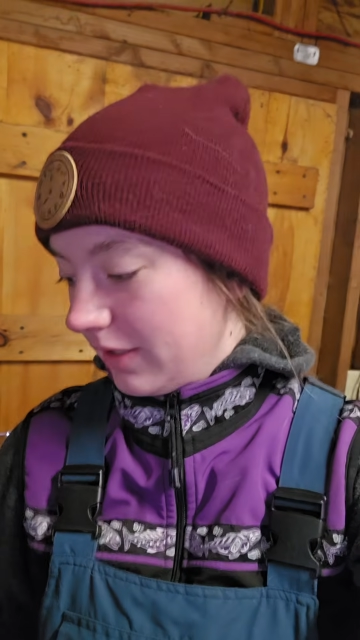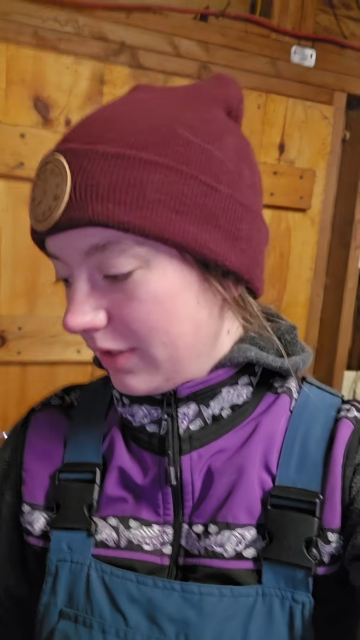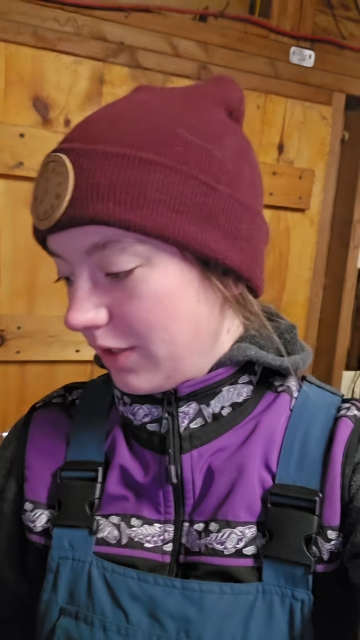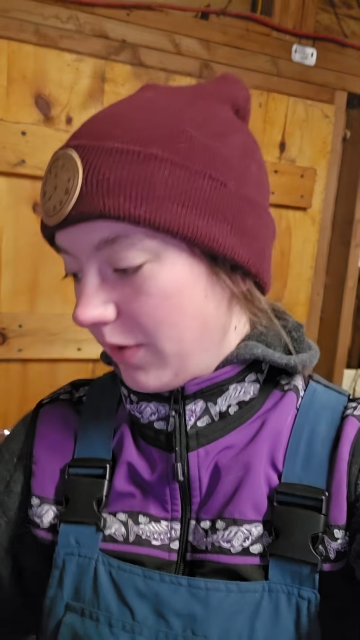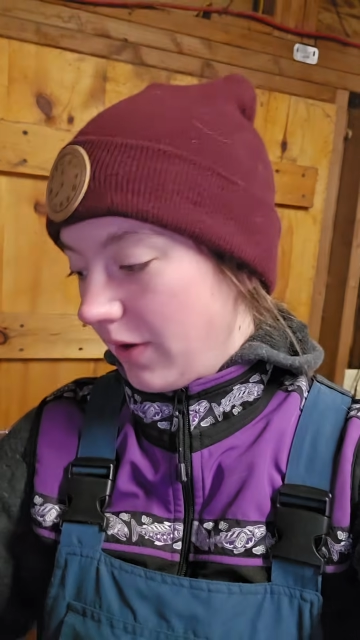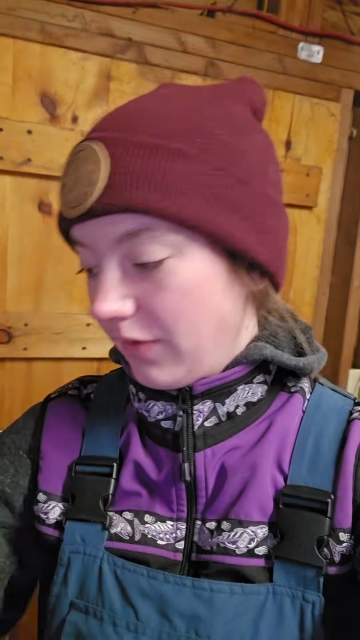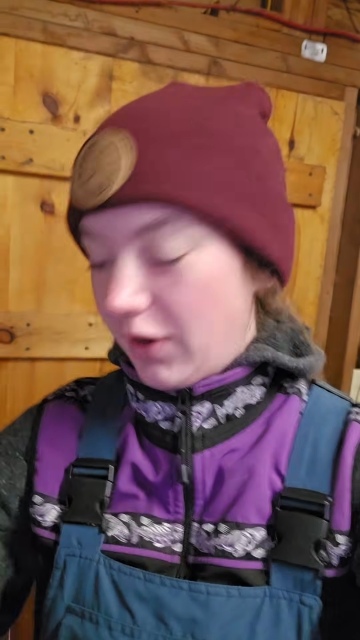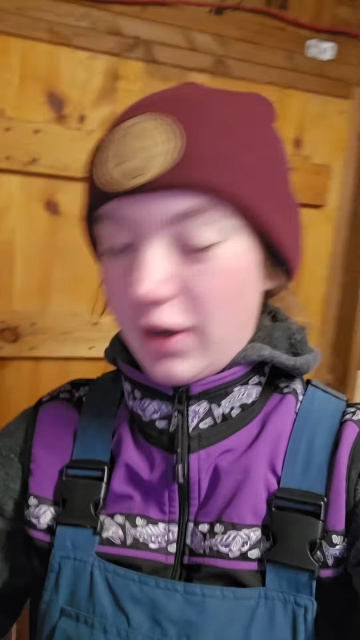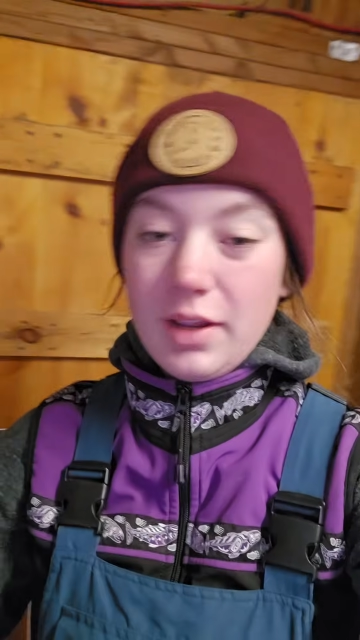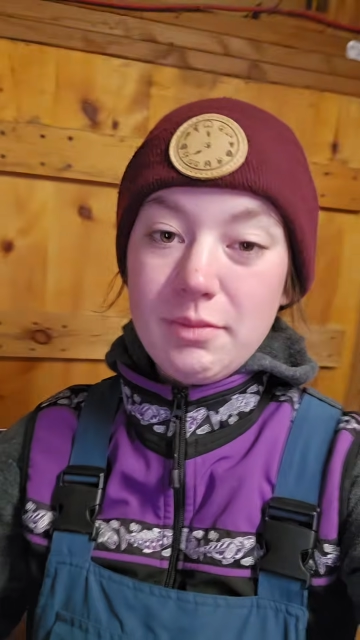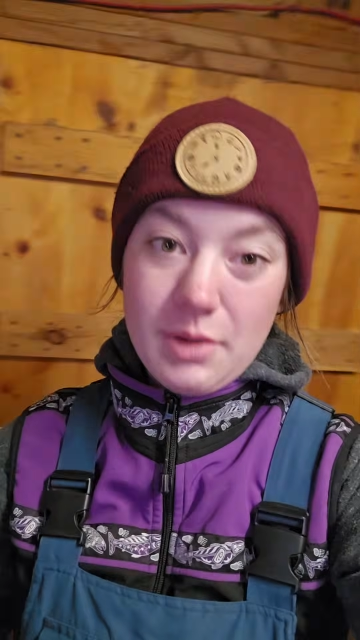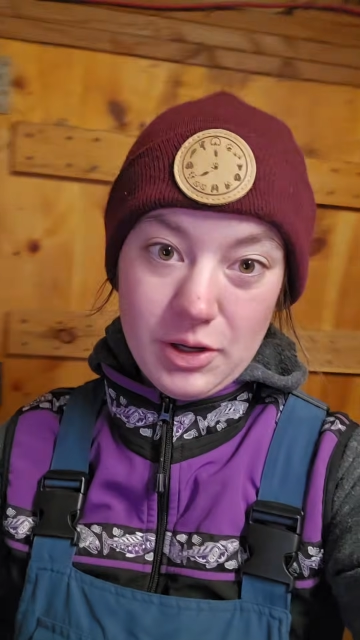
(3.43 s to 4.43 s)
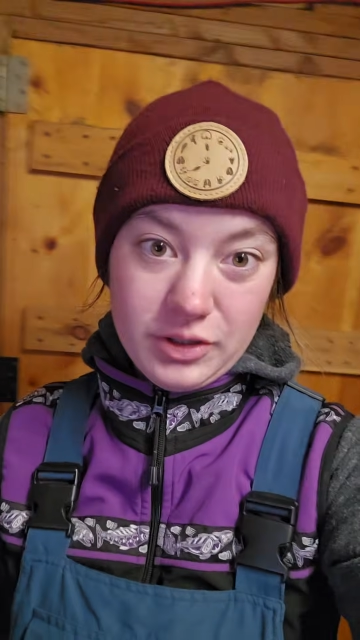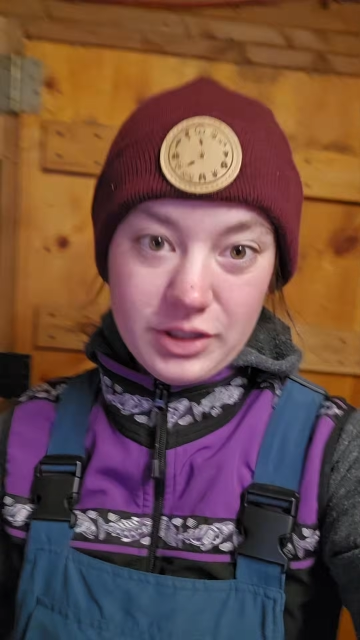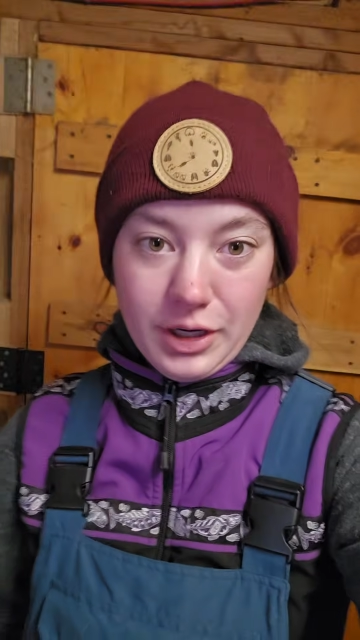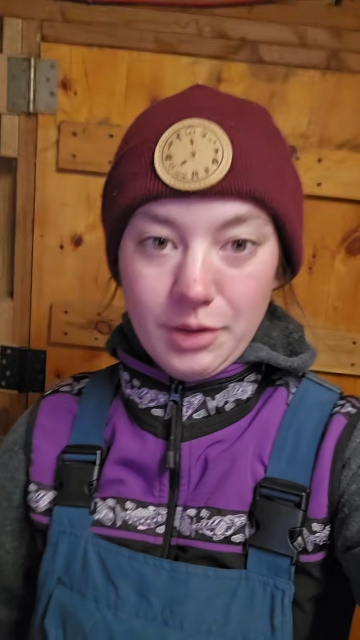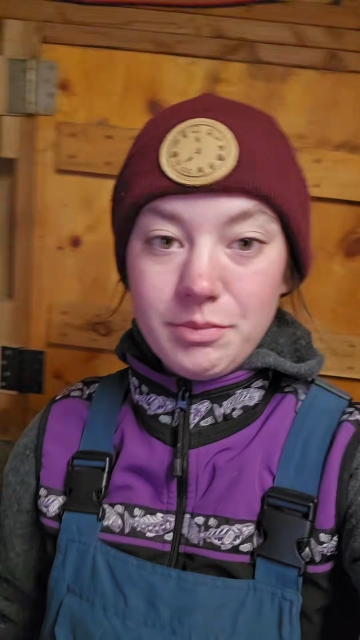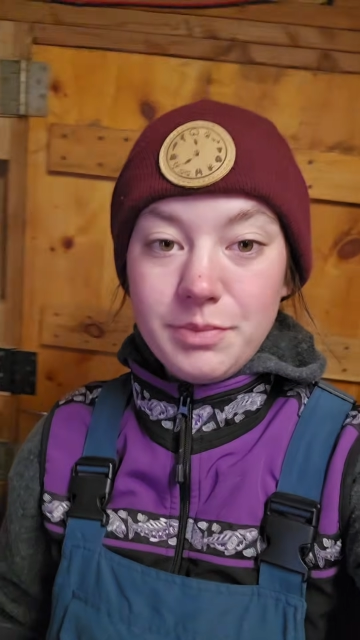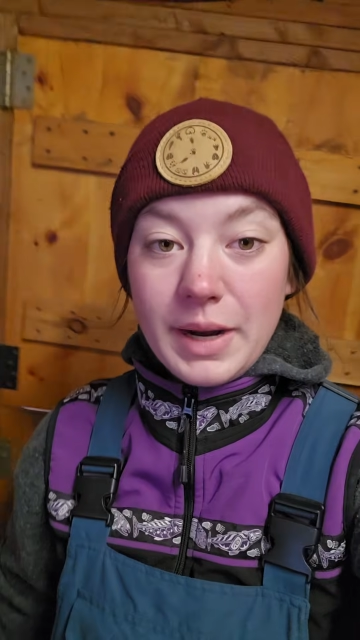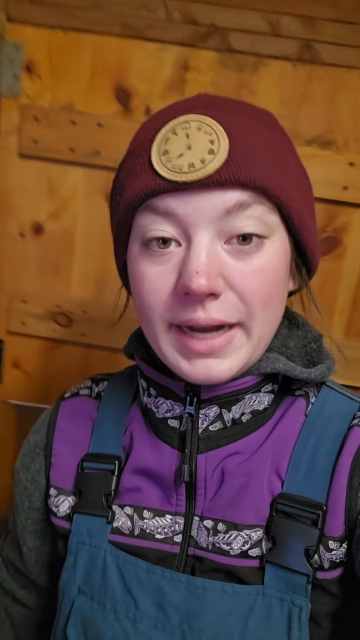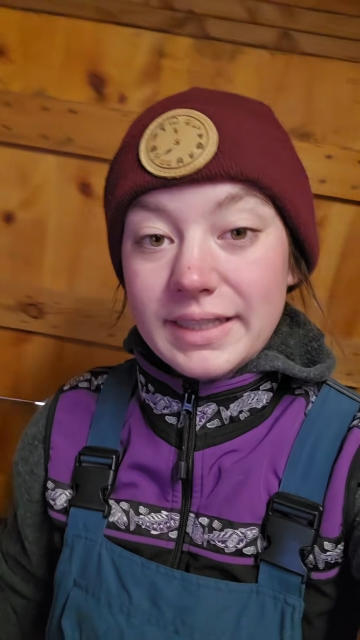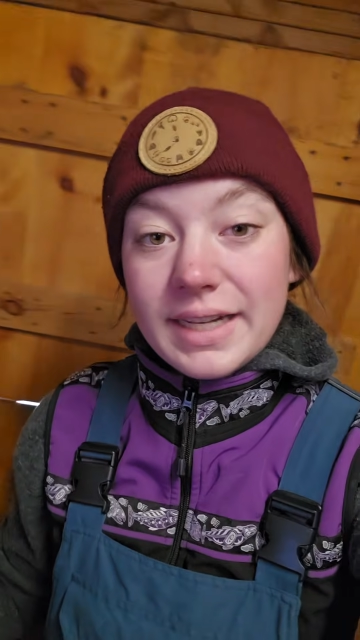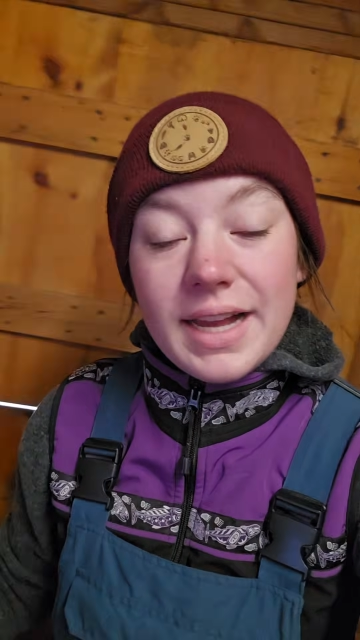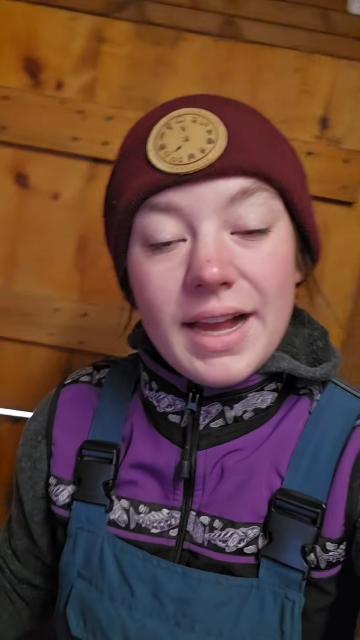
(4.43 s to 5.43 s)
So I've already milked her, but